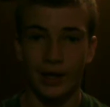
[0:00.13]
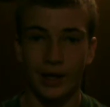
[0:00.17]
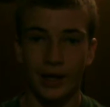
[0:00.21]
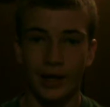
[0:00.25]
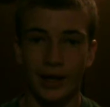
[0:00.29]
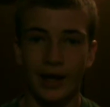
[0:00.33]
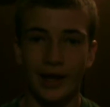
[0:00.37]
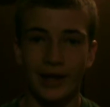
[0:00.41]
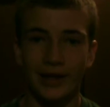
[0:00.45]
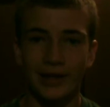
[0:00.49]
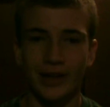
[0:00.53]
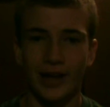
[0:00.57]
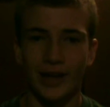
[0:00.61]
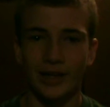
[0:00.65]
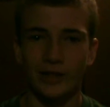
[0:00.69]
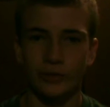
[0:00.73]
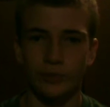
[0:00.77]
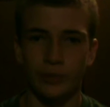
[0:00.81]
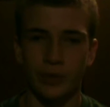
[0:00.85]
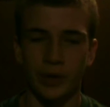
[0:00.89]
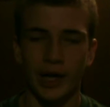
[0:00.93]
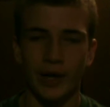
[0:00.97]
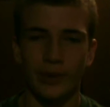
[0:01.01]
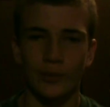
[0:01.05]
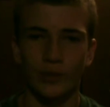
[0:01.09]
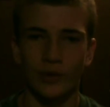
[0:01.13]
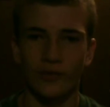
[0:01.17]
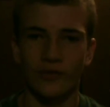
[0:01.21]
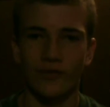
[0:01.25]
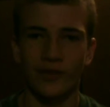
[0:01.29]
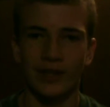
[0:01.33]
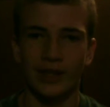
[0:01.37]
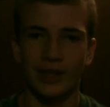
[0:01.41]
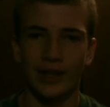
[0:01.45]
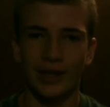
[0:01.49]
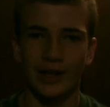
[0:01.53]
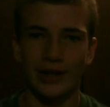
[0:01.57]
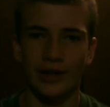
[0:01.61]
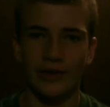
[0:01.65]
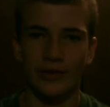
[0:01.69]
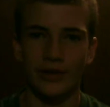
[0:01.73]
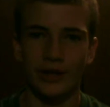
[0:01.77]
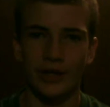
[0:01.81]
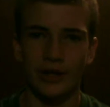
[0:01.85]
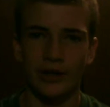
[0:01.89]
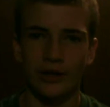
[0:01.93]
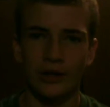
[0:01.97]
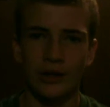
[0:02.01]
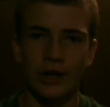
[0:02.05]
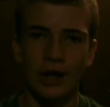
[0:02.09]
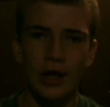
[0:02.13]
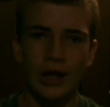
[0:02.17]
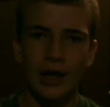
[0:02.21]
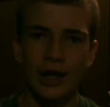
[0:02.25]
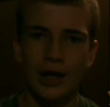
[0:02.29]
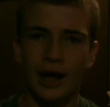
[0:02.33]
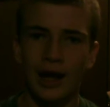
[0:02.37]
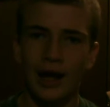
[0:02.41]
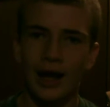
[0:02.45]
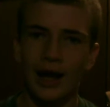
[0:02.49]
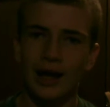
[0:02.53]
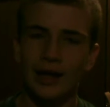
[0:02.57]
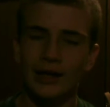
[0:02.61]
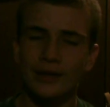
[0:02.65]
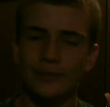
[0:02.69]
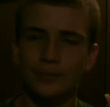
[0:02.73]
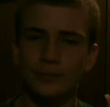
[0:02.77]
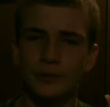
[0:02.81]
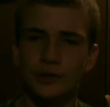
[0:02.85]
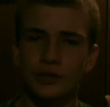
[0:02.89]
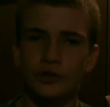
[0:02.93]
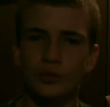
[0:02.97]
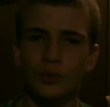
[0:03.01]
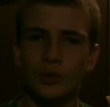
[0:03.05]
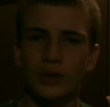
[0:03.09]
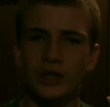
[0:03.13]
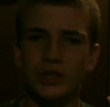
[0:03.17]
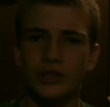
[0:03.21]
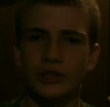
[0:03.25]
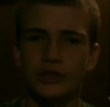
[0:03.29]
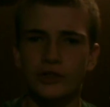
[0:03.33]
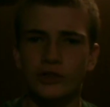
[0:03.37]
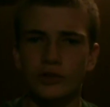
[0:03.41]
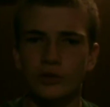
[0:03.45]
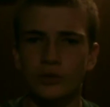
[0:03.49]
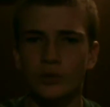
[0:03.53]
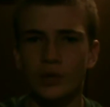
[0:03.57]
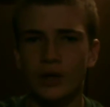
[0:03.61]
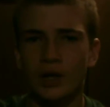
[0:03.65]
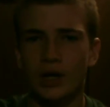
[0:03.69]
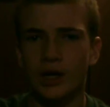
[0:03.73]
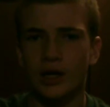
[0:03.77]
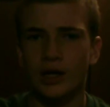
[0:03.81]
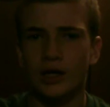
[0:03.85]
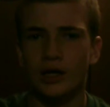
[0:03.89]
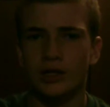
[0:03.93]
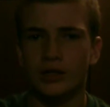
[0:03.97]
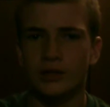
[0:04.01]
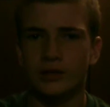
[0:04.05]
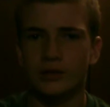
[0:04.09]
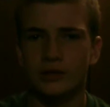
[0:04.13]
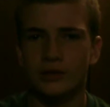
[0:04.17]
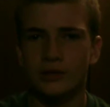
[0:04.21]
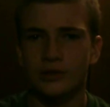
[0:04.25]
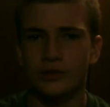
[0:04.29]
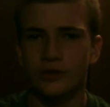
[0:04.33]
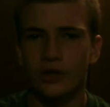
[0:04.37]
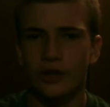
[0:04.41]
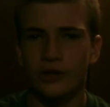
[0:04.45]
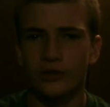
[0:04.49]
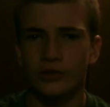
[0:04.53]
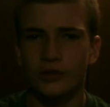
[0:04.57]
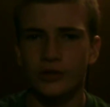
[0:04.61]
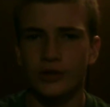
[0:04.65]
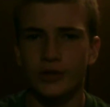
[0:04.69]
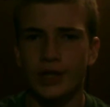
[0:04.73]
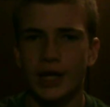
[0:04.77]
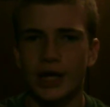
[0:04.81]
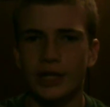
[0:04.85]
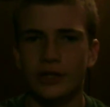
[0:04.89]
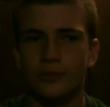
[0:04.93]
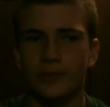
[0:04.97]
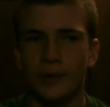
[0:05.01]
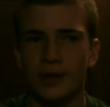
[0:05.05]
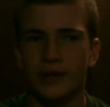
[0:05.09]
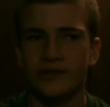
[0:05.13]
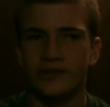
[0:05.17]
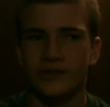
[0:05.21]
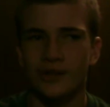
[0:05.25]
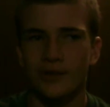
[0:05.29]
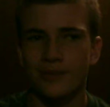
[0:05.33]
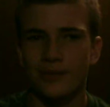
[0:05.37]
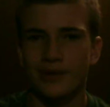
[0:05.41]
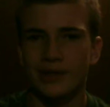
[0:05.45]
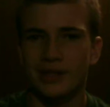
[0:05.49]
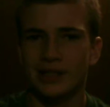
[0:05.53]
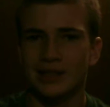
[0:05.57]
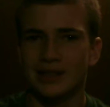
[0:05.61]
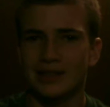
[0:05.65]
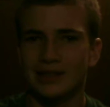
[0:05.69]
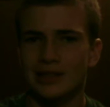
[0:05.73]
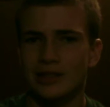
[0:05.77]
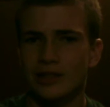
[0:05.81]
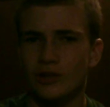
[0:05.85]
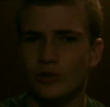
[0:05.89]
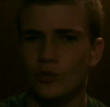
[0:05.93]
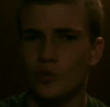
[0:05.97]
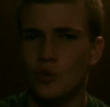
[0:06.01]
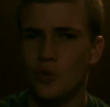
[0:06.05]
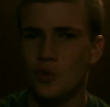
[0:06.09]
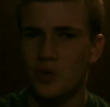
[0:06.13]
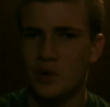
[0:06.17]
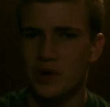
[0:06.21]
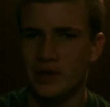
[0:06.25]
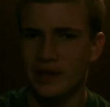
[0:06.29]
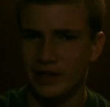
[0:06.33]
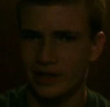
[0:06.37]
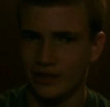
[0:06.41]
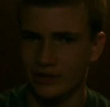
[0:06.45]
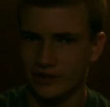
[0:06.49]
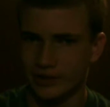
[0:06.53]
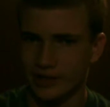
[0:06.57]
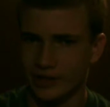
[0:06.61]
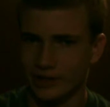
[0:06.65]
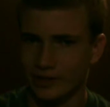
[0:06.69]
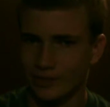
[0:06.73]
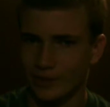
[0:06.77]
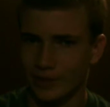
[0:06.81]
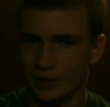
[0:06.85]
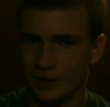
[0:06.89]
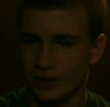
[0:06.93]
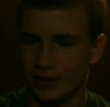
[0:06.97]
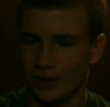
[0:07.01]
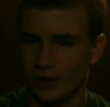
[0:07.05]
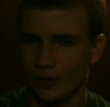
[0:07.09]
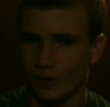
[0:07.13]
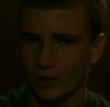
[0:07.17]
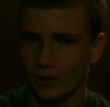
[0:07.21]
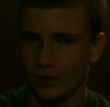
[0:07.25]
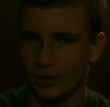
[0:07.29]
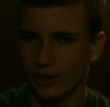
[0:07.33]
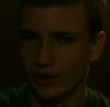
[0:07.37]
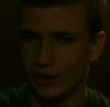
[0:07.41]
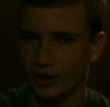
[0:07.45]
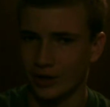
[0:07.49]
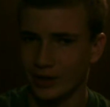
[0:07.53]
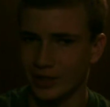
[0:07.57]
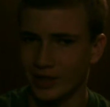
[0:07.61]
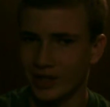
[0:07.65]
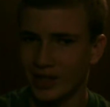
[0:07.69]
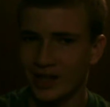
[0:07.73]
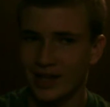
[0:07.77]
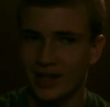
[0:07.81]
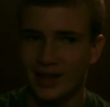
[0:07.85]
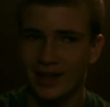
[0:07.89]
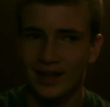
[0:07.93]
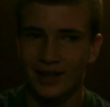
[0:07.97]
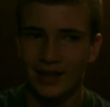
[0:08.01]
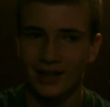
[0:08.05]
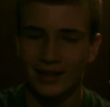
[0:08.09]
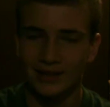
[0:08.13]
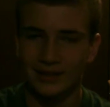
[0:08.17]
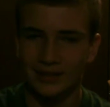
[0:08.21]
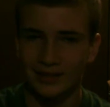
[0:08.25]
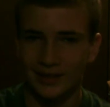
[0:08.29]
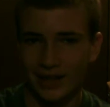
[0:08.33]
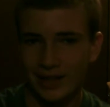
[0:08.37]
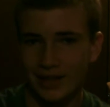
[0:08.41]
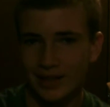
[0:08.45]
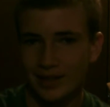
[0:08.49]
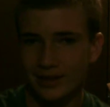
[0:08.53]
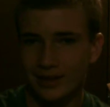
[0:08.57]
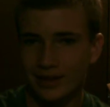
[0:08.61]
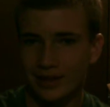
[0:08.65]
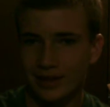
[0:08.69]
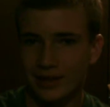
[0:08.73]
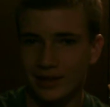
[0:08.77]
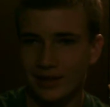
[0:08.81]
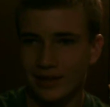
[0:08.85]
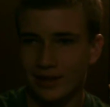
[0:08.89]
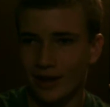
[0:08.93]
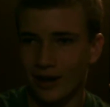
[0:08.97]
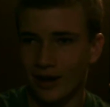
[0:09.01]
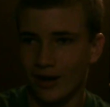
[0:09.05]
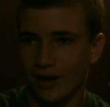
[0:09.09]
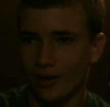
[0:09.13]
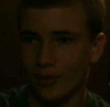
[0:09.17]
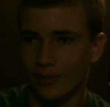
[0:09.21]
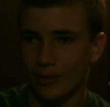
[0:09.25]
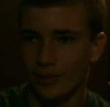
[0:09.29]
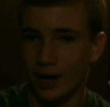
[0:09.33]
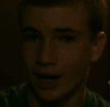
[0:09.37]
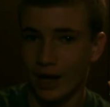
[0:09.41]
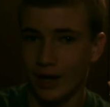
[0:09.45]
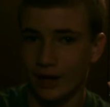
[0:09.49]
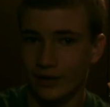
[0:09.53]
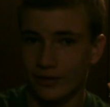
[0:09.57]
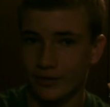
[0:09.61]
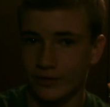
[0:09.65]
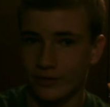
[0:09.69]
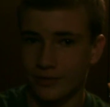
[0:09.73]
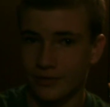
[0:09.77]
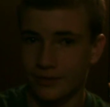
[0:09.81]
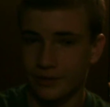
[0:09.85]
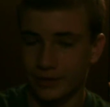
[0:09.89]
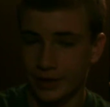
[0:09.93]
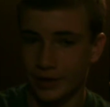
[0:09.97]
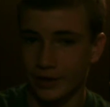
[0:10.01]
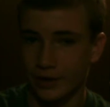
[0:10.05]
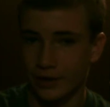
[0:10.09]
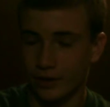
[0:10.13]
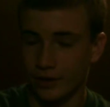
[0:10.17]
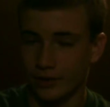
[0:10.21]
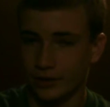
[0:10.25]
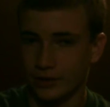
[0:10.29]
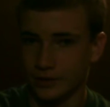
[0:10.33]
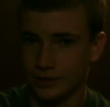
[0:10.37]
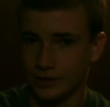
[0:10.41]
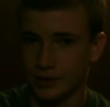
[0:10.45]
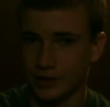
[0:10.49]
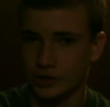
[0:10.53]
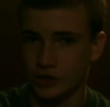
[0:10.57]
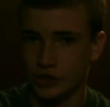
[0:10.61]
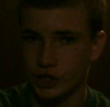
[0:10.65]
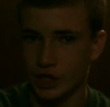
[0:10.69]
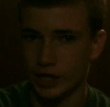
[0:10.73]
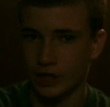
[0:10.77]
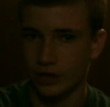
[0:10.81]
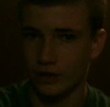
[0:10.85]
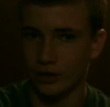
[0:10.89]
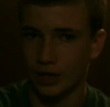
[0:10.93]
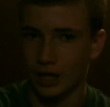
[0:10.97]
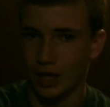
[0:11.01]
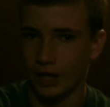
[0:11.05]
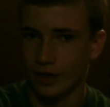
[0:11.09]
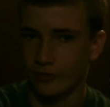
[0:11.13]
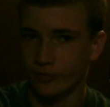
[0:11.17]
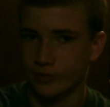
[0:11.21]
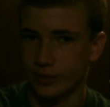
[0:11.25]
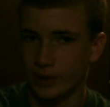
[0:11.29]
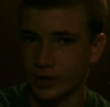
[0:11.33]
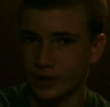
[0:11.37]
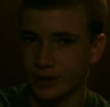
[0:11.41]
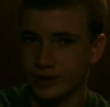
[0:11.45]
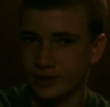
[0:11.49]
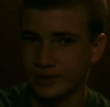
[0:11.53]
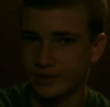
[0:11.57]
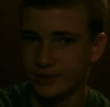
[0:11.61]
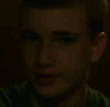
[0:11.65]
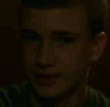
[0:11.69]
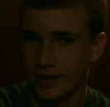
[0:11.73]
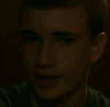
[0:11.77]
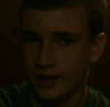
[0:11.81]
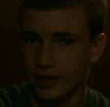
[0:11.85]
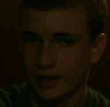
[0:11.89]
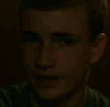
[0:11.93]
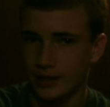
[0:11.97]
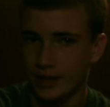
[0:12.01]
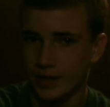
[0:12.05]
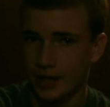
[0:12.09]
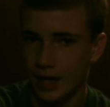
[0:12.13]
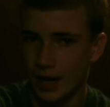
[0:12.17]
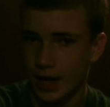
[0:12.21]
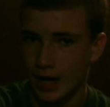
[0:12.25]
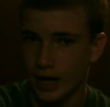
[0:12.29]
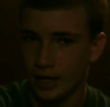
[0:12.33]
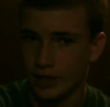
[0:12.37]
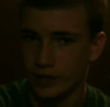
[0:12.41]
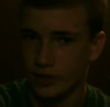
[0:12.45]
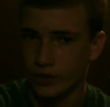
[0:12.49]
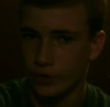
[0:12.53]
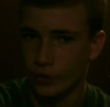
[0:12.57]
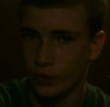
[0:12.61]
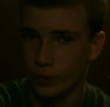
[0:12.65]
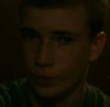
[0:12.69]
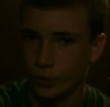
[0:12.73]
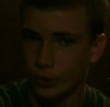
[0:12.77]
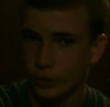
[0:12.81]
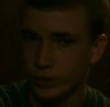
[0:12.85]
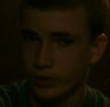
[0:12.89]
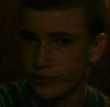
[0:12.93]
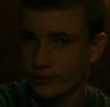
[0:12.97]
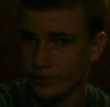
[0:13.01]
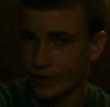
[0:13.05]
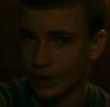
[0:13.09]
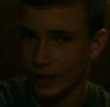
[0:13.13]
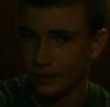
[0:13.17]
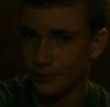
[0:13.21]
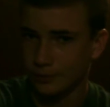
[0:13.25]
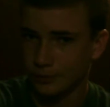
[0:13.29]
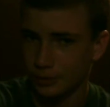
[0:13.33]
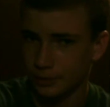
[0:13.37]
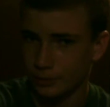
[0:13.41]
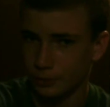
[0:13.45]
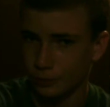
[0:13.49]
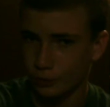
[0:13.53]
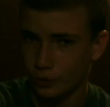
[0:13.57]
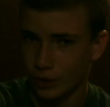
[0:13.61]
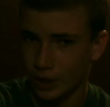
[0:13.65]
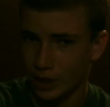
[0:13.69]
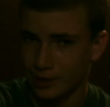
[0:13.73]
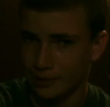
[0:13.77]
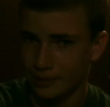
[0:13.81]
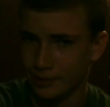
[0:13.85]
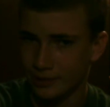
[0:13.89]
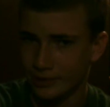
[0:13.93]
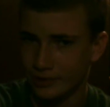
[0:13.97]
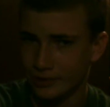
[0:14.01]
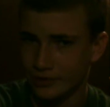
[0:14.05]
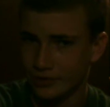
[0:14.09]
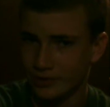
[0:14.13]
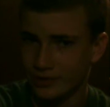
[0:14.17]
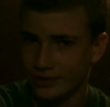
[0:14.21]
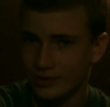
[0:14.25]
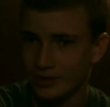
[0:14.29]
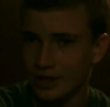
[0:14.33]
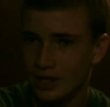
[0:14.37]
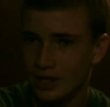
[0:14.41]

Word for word: Hey guys, Brian Wolf van Lego here. I um, just wanted to uh, talk to you guys about something a little weird that's been going on. Lately, um, I've, like on this channel, I've been staying at 35 subscribers.